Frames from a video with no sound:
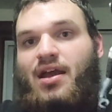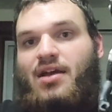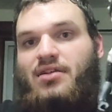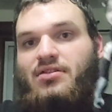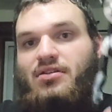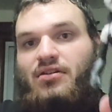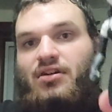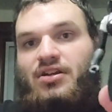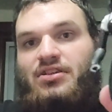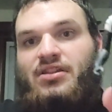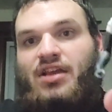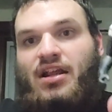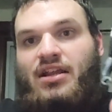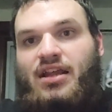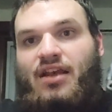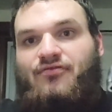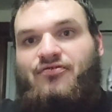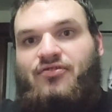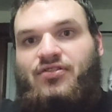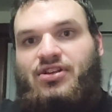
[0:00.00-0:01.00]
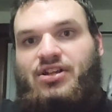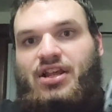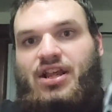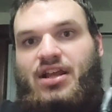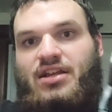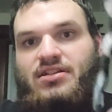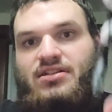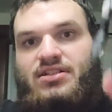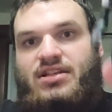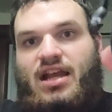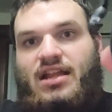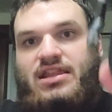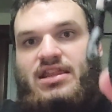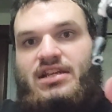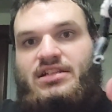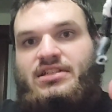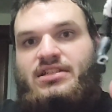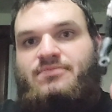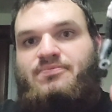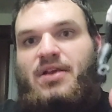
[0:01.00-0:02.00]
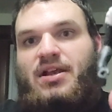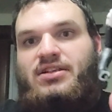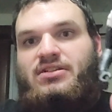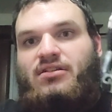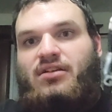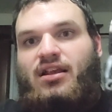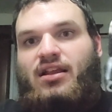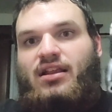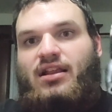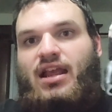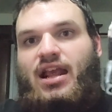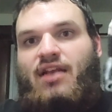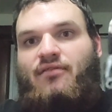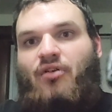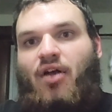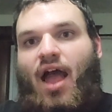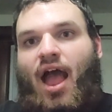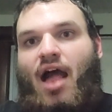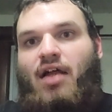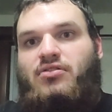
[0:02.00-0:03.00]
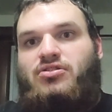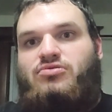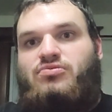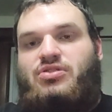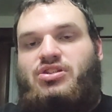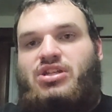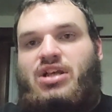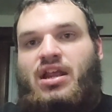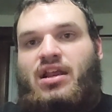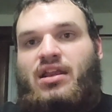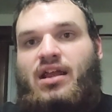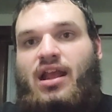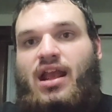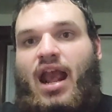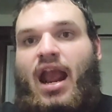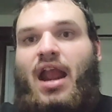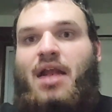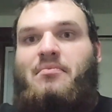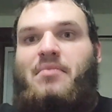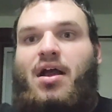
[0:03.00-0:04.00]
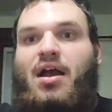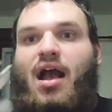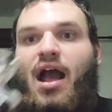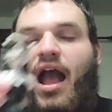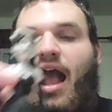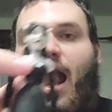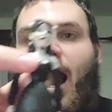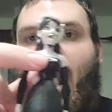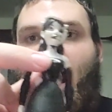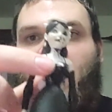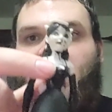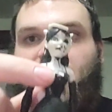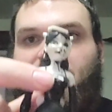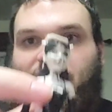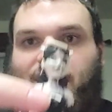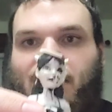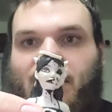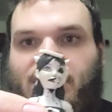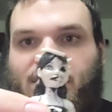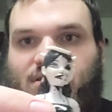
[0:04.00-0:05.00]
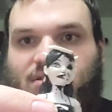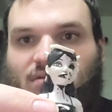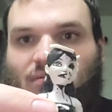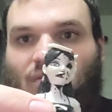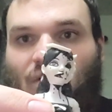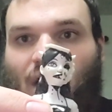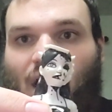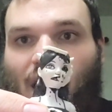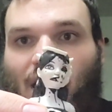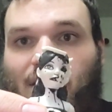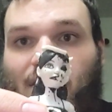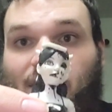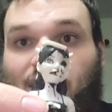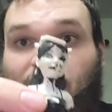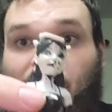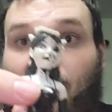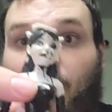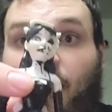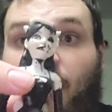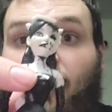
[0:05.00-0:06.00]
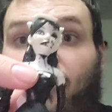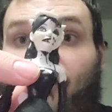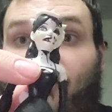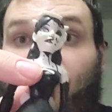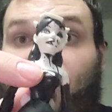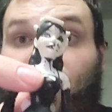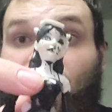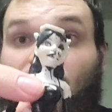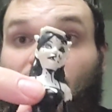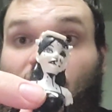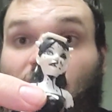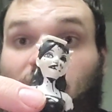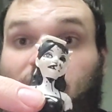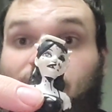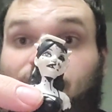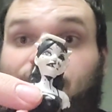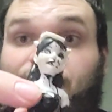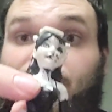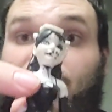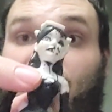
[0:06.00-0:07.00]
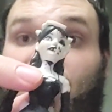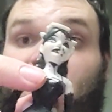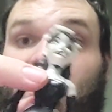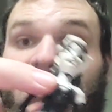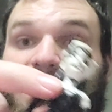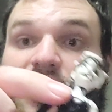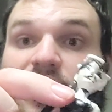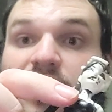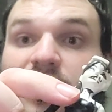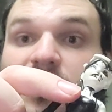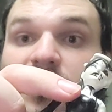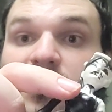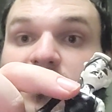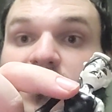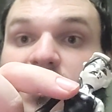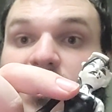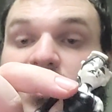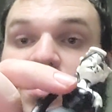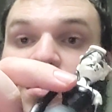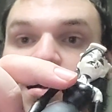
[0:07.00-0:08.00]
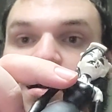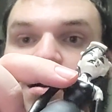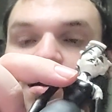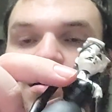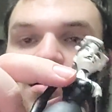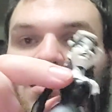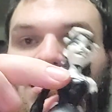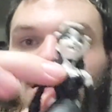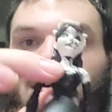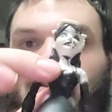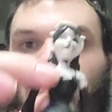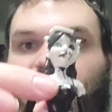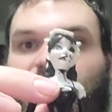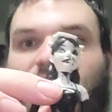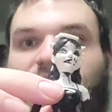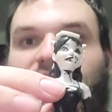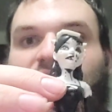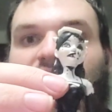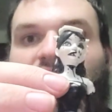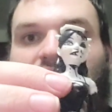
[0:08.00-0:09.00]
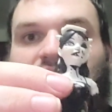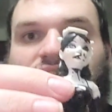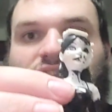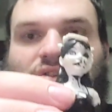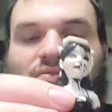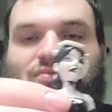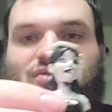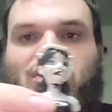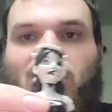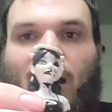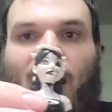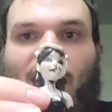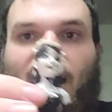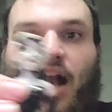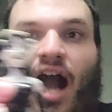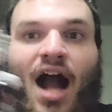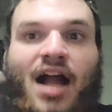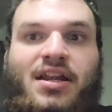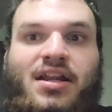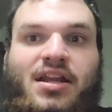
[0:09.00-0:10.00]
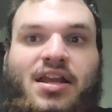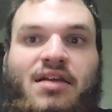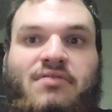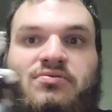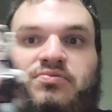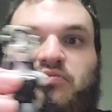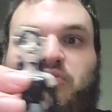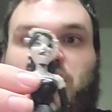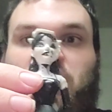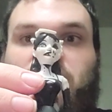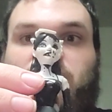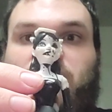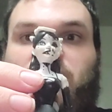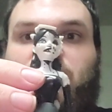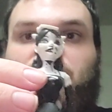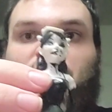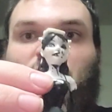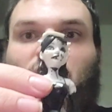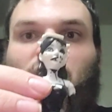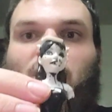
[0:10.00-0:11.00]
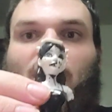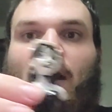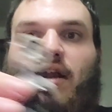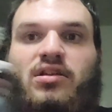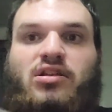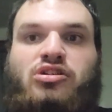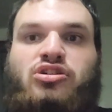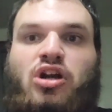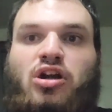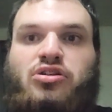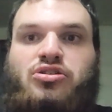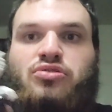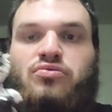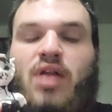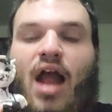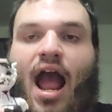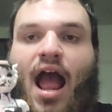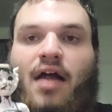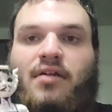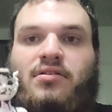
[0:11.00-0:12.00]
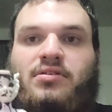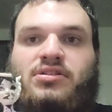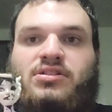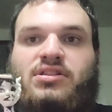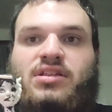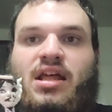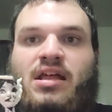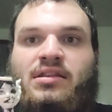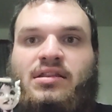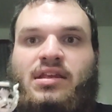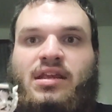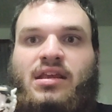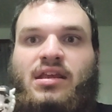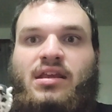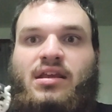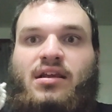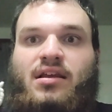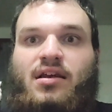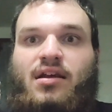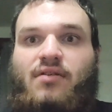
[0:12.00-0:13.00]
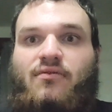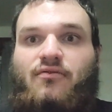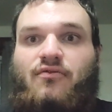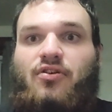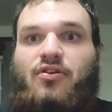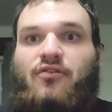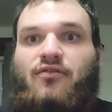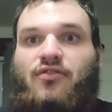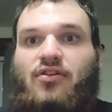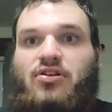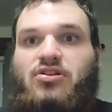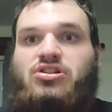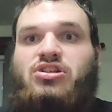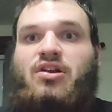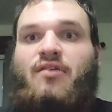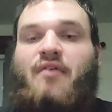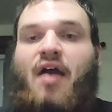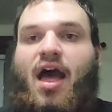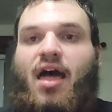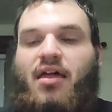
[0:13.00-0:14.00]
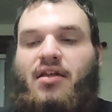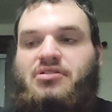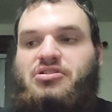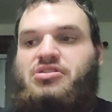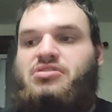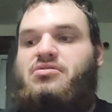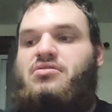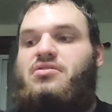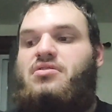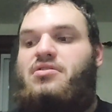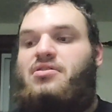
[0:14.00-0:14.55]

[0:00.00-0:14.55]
The only thing different is that this is basically the evil Alice we see in the game. And this is the one from the cartoons. It kind of gives, this looks more like the cartoon Alice than the real version of Alice.